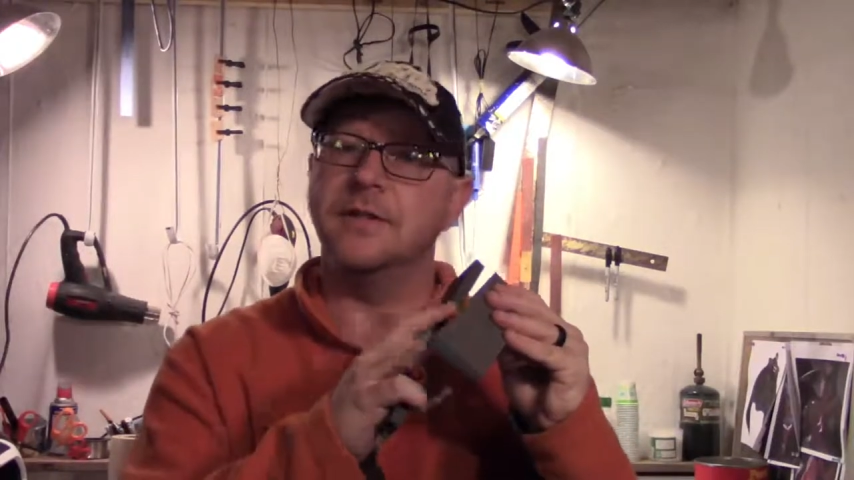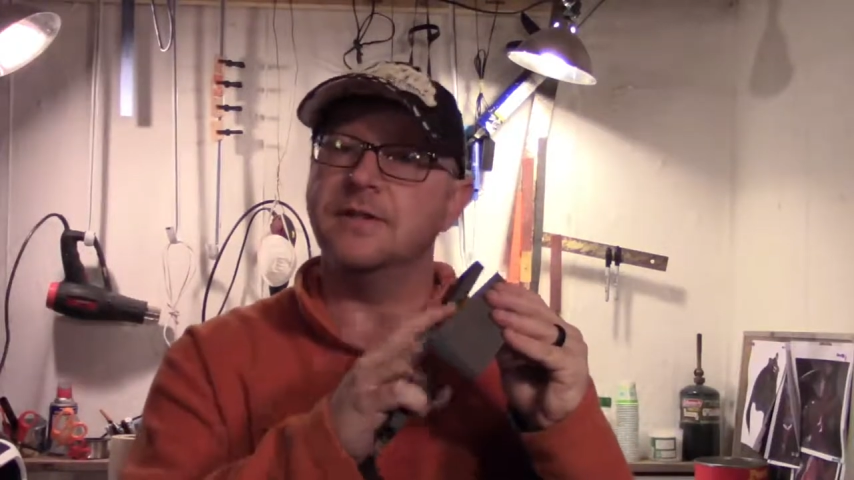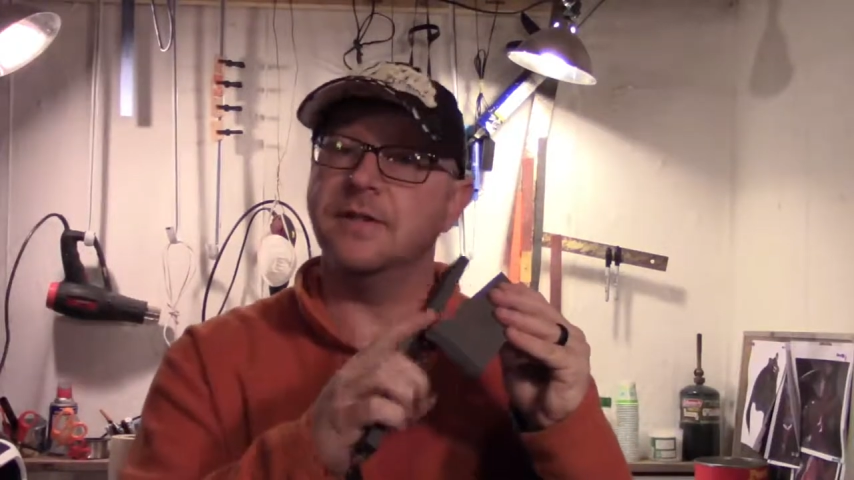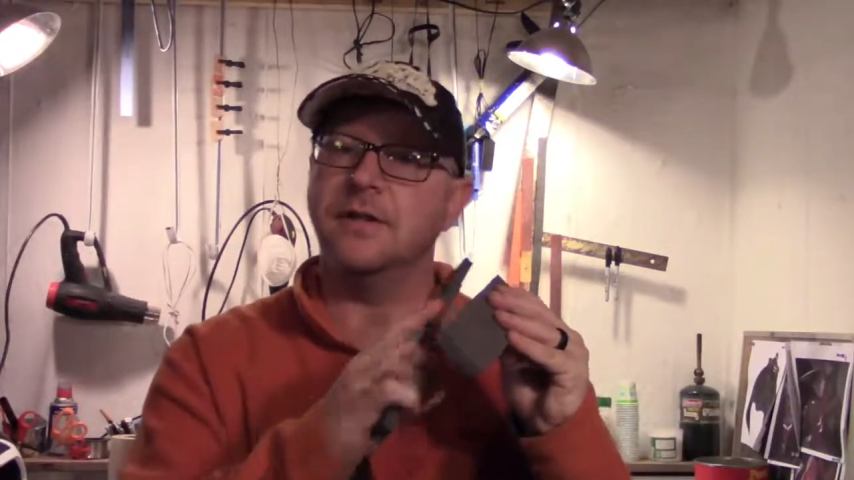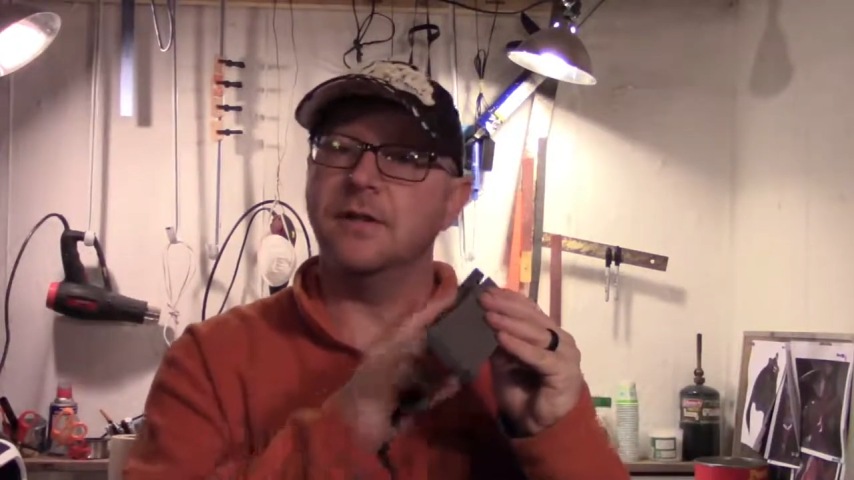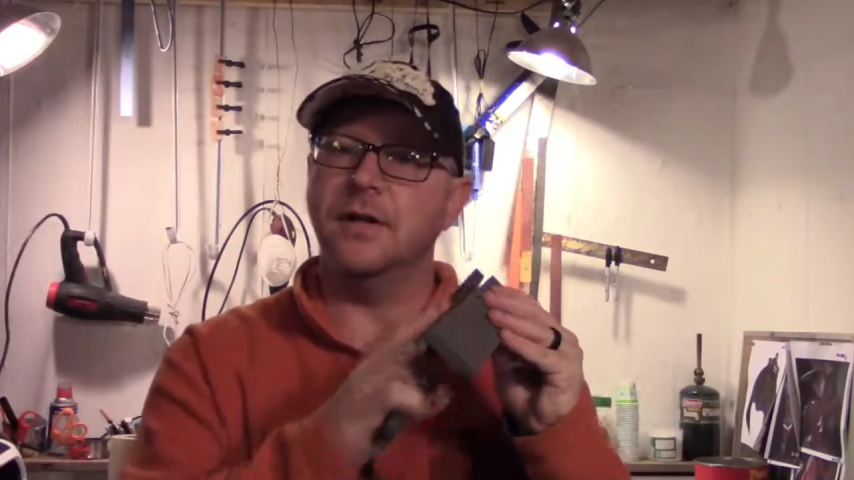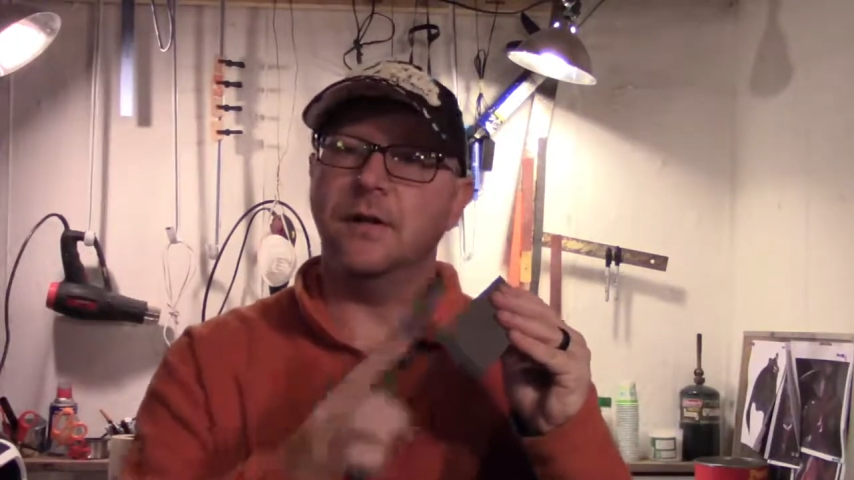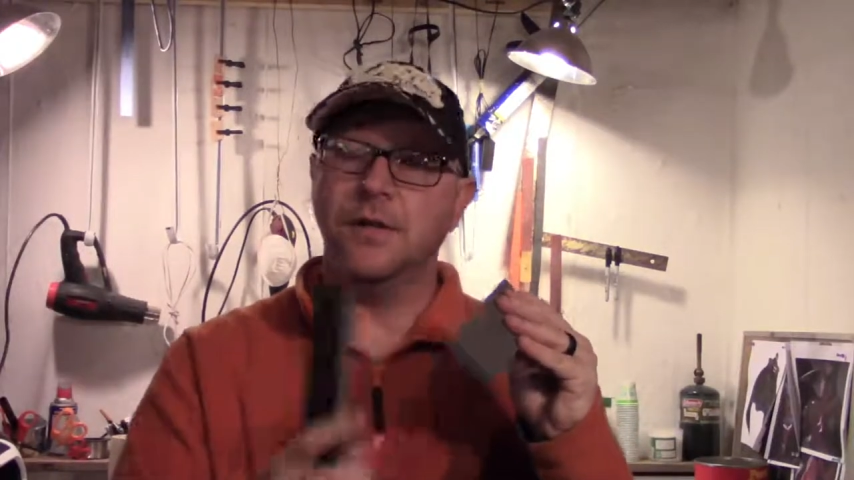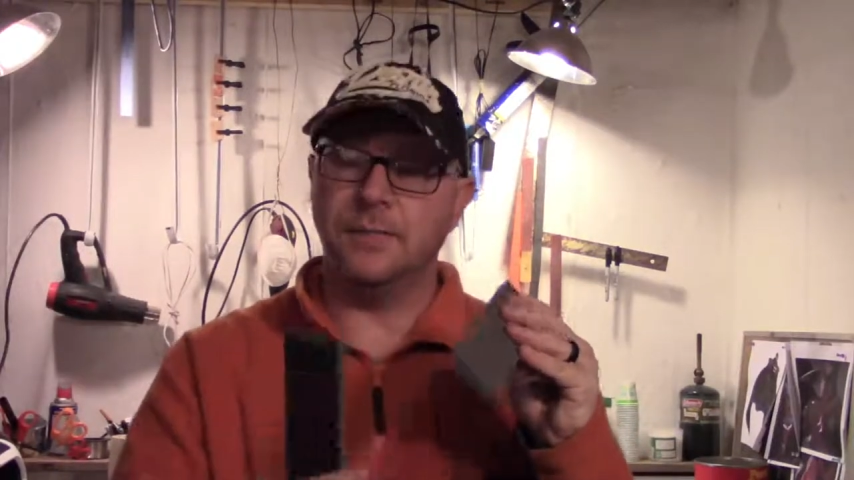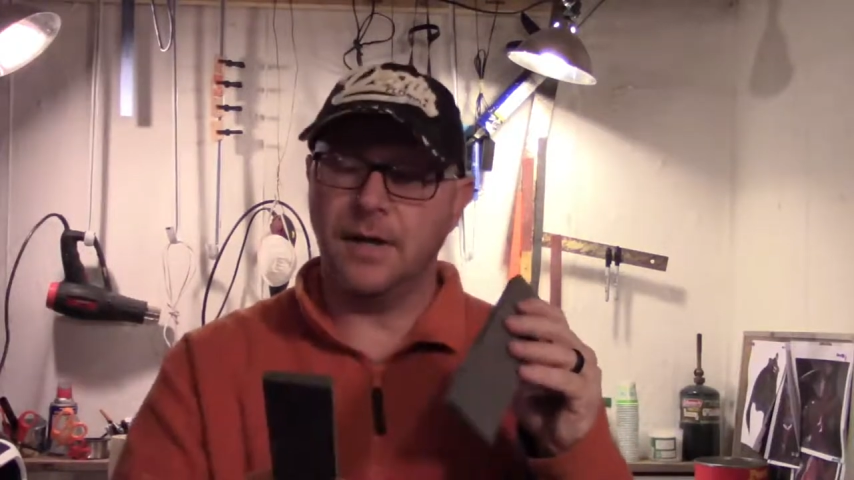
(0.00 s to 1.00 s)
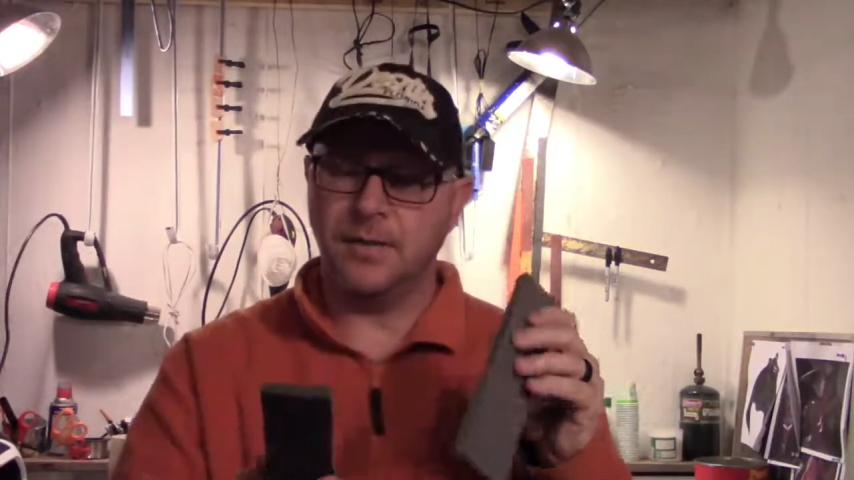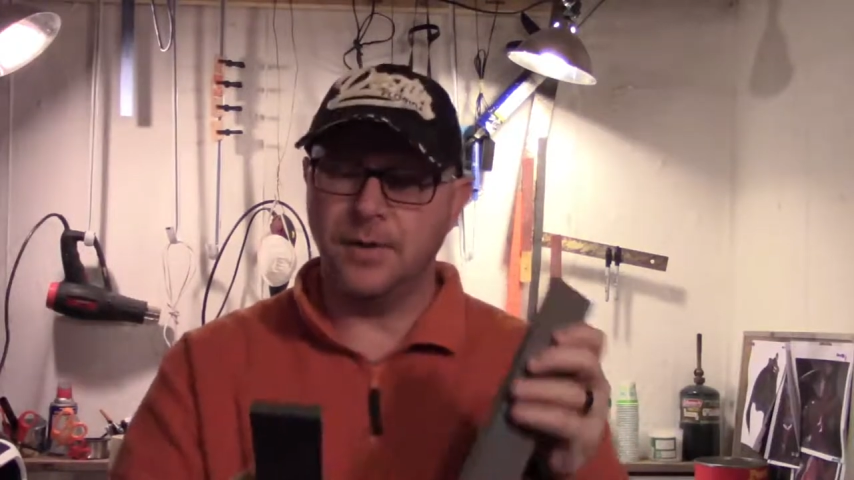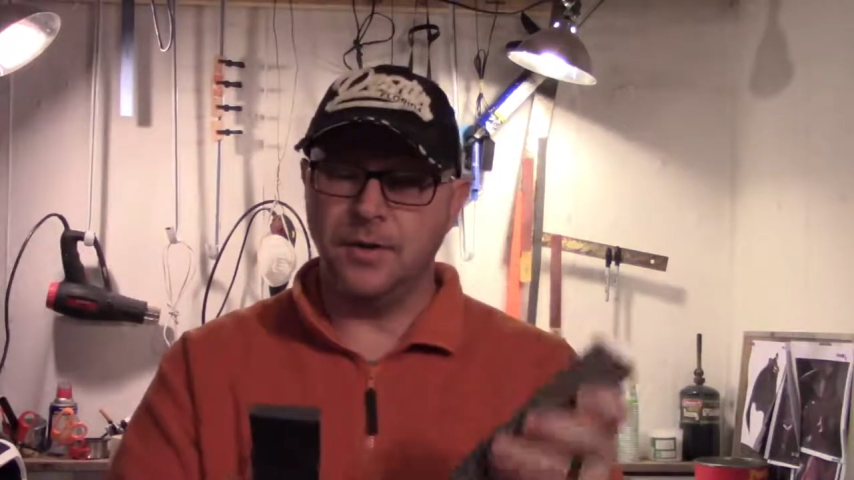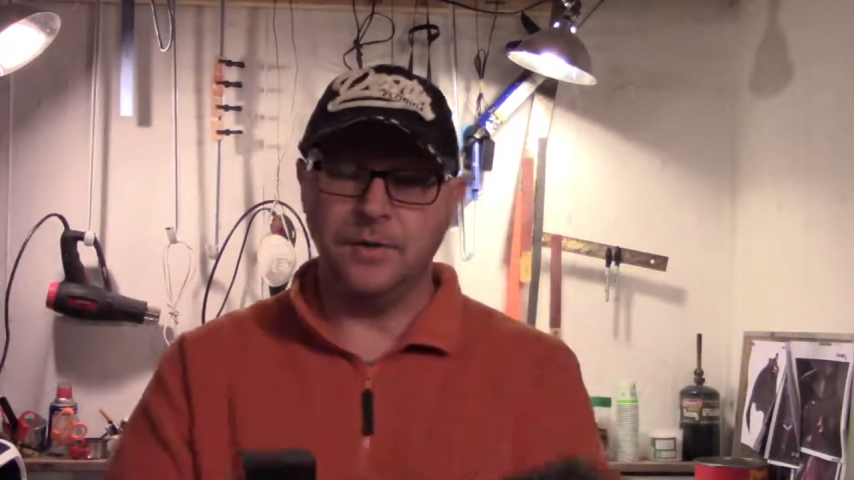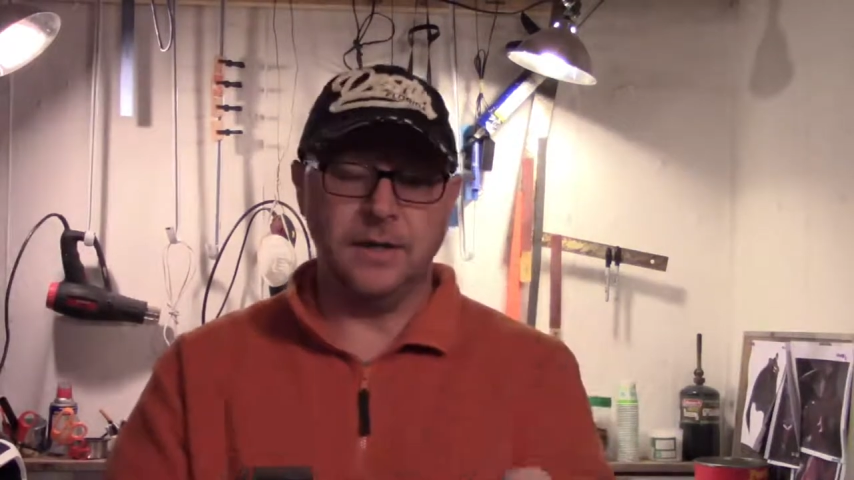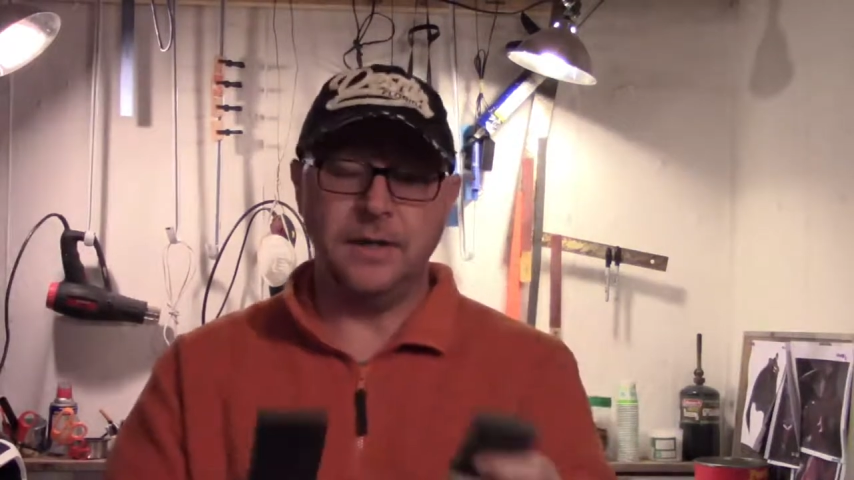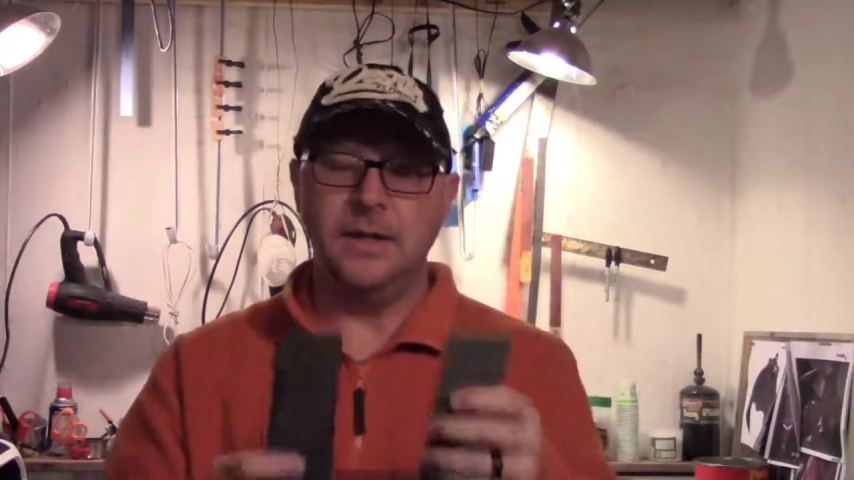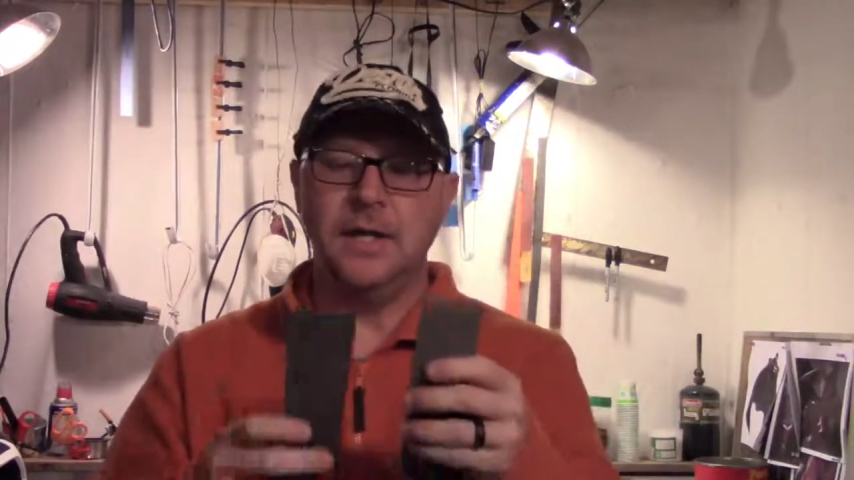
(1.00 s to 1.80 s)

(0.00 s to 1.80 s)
the center and on the bottom only